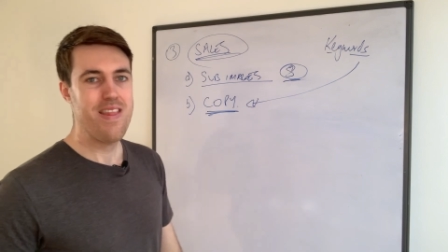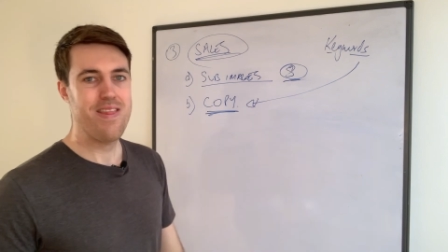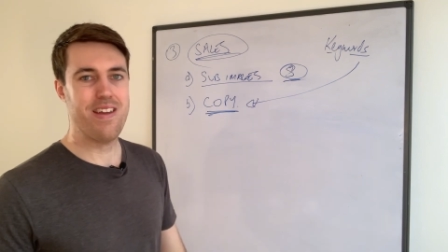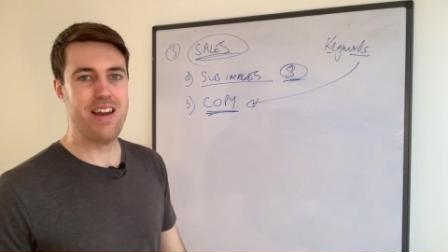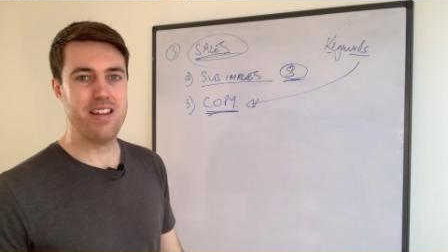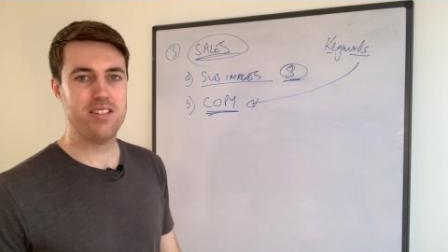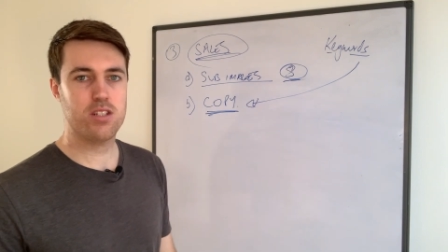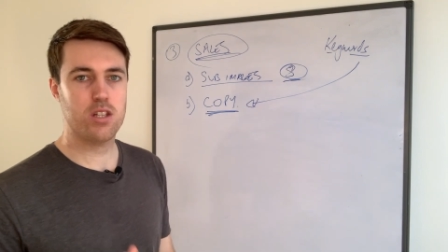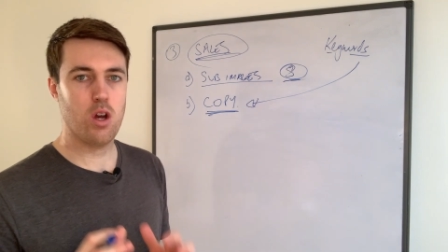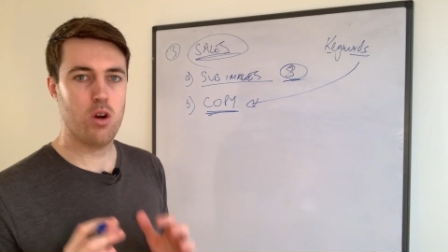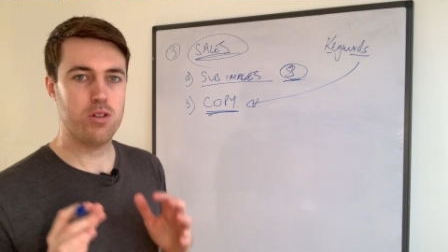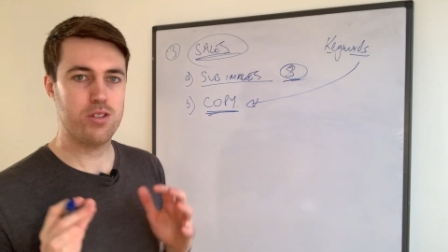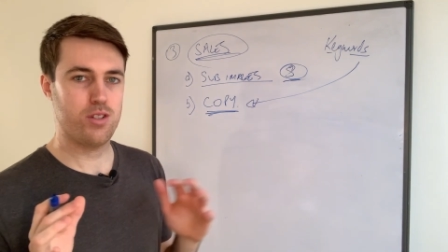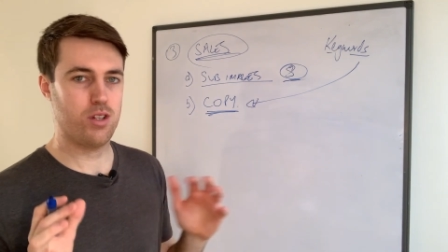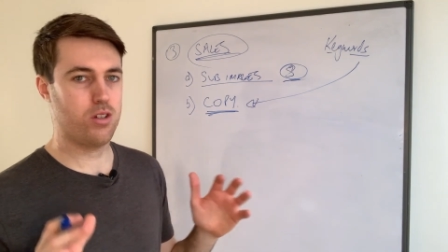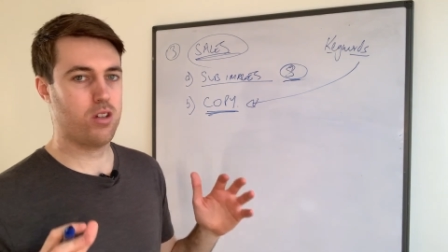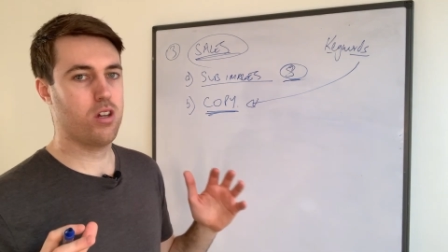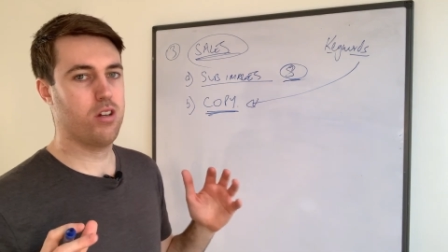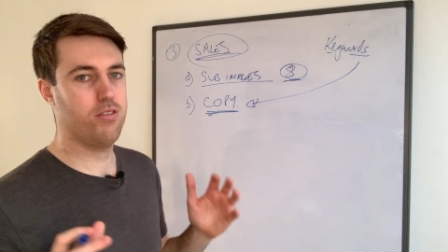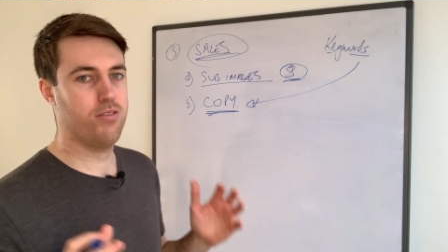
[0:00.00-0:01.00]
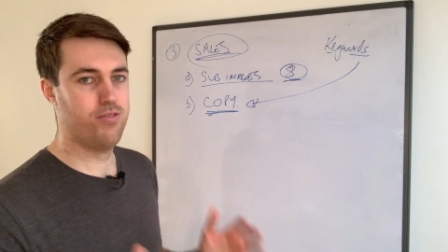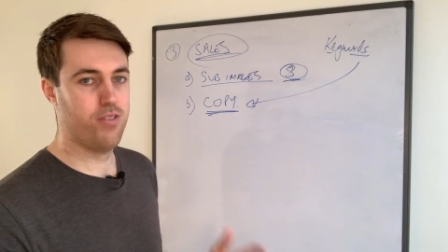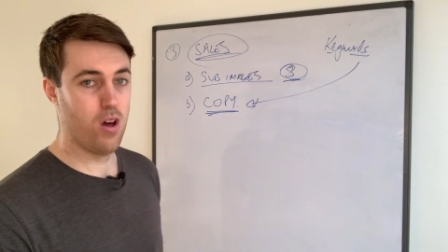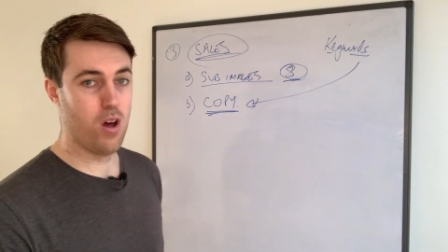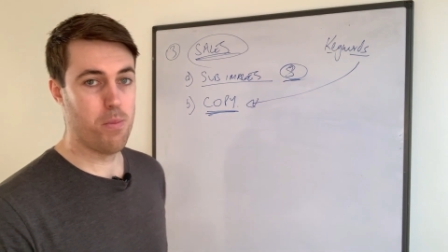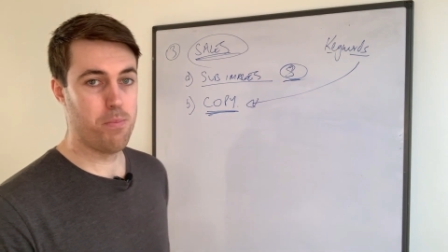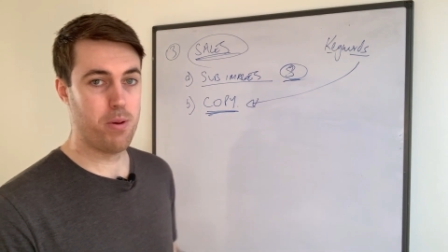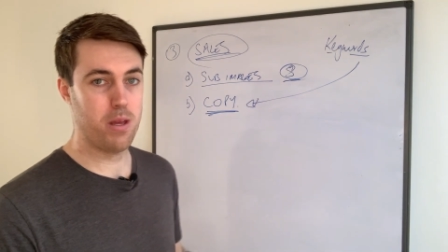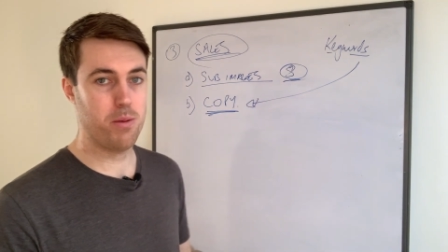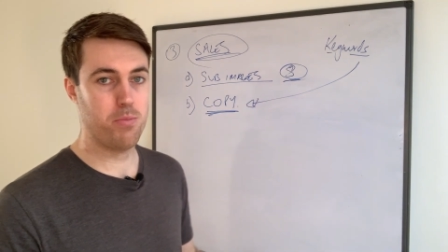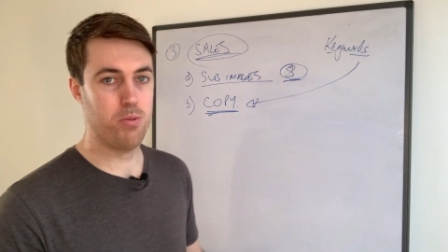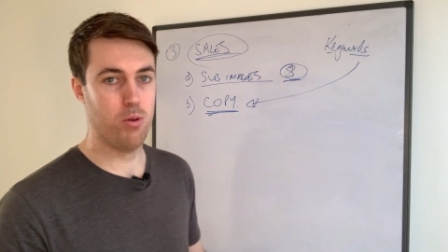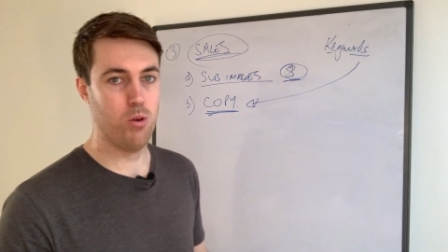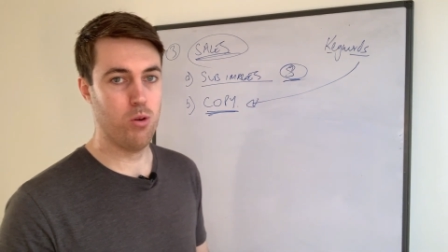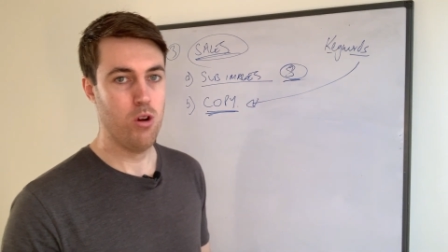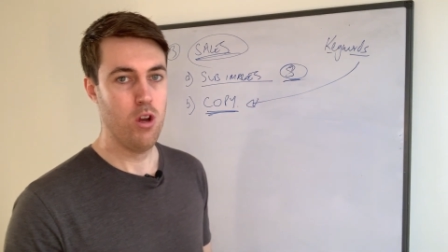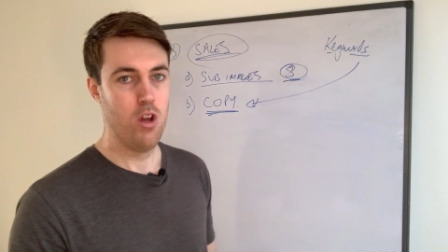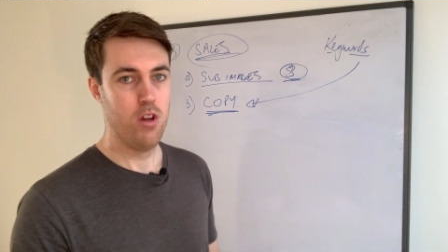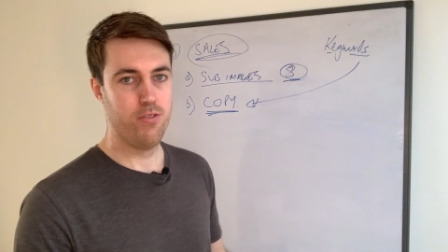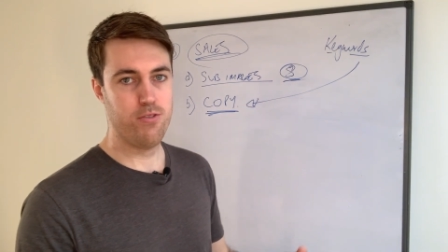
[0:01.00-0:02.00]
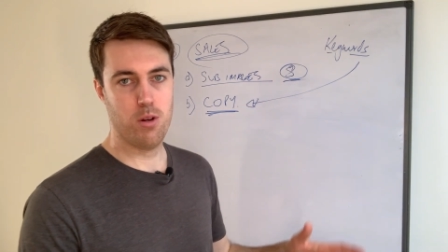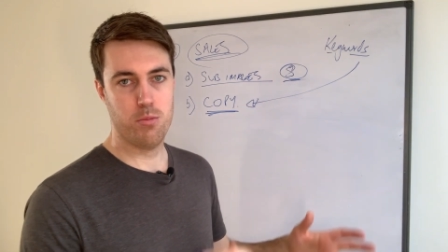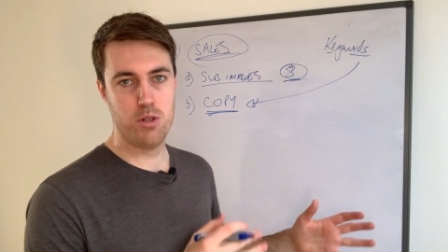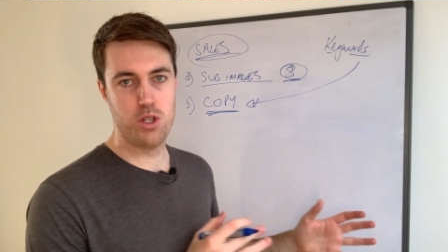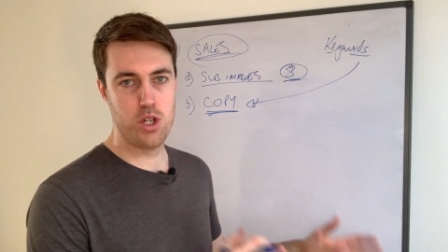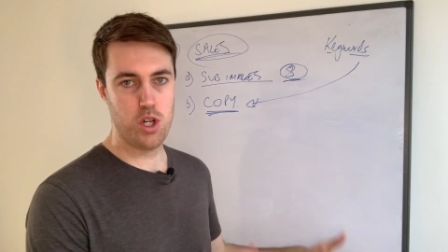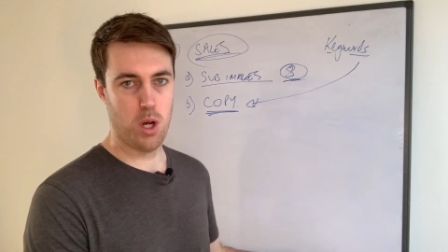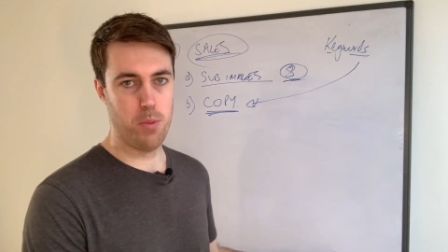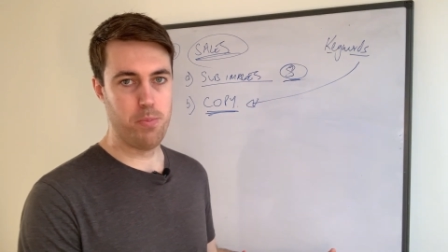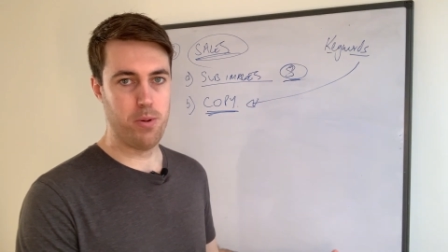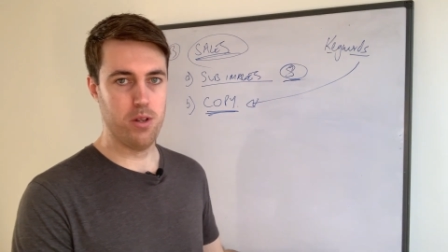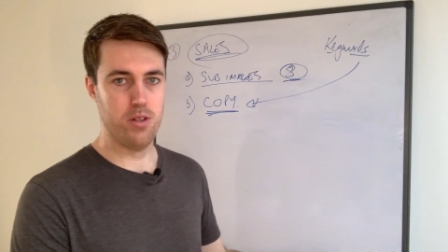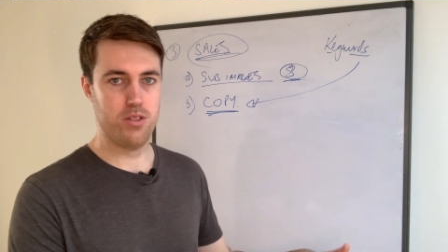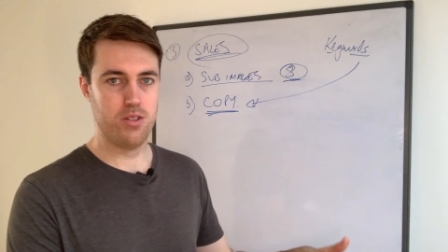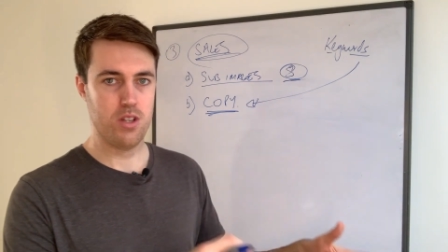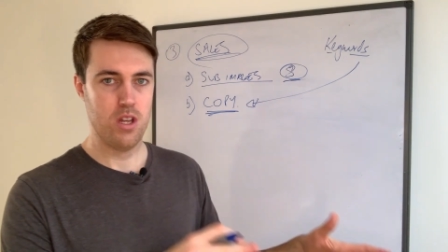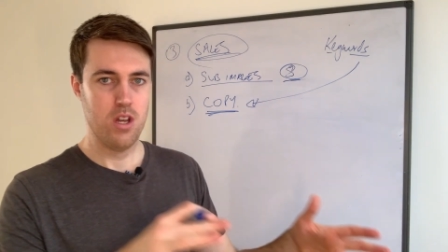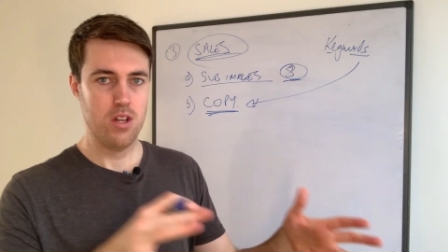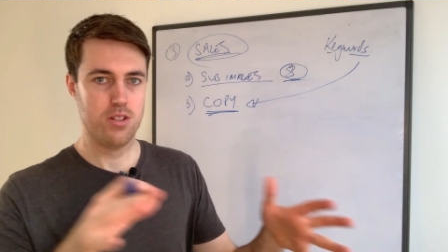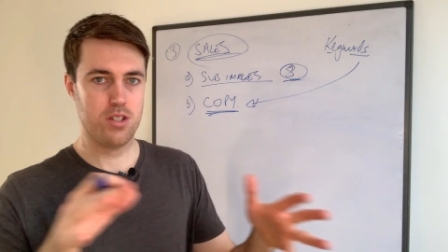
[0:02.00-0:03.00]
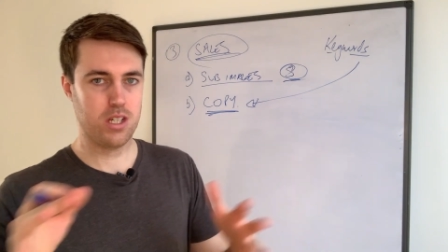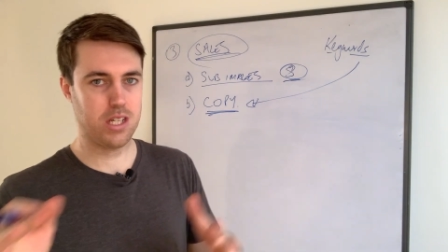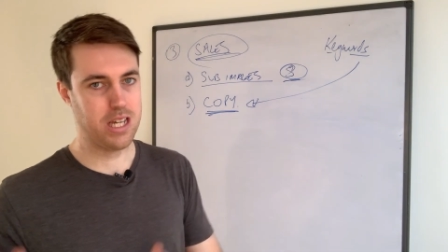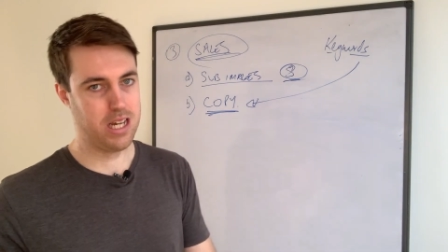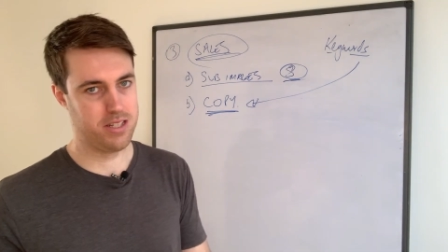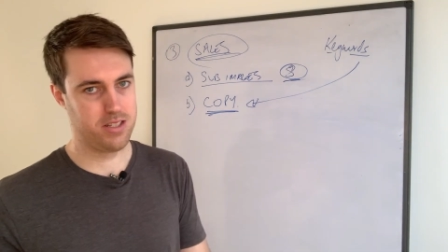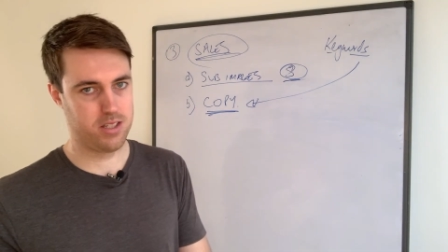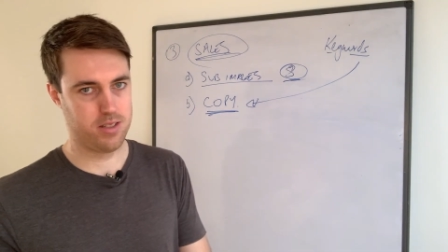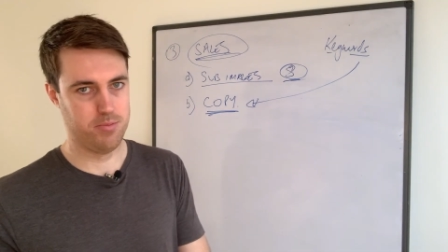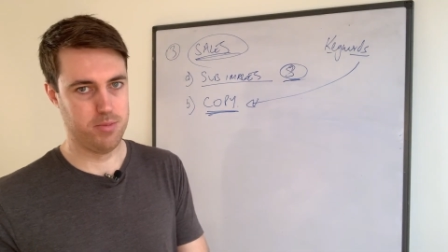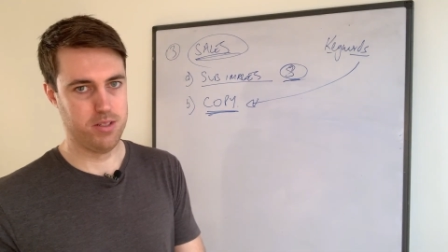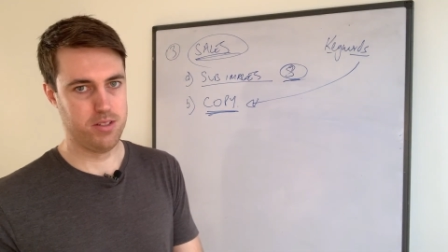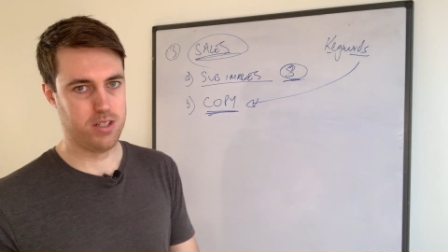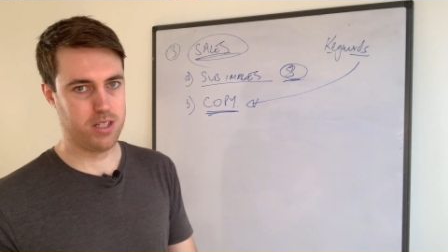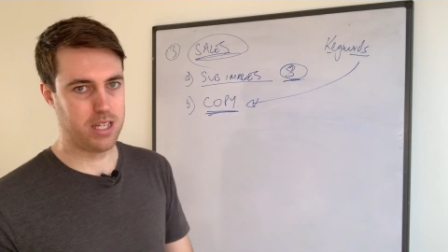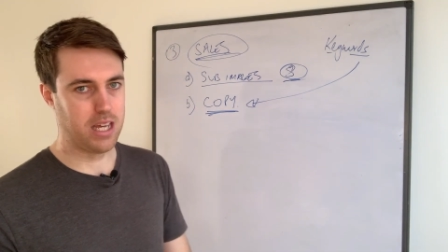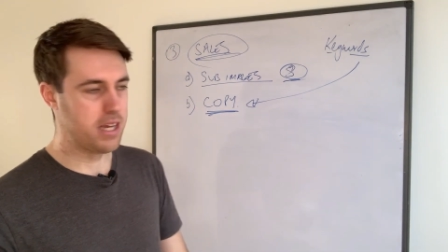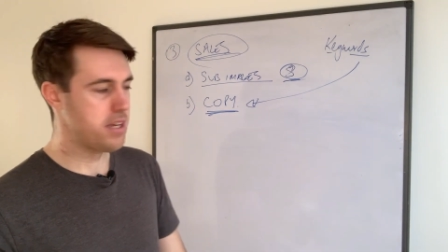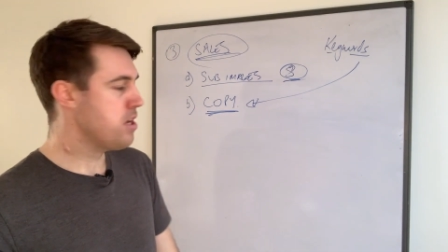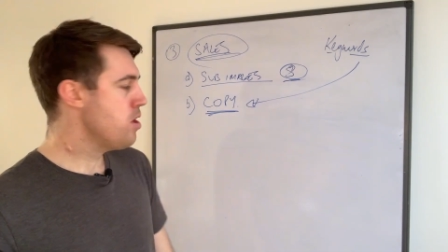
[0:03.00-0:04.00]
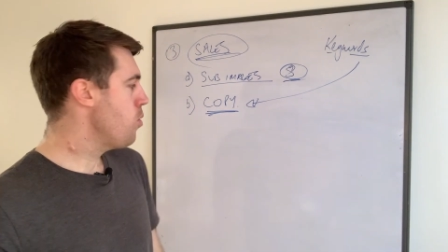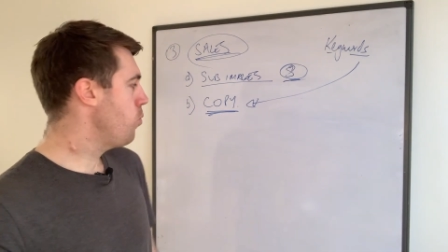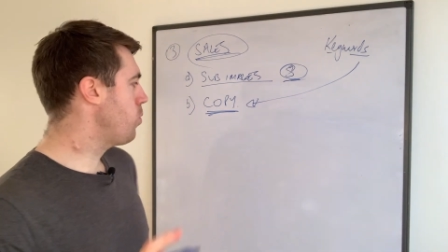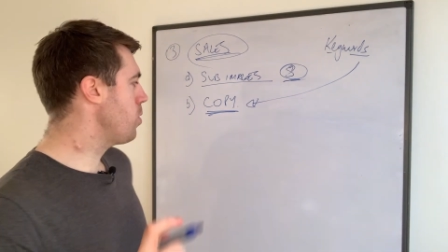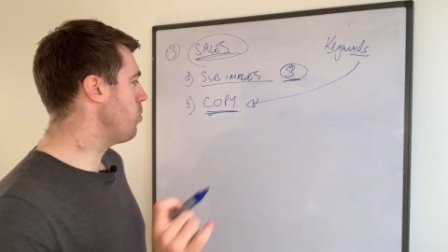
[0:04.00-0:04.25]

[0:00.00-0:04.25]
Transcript: that is going to convert people from shoppers to customers, okay?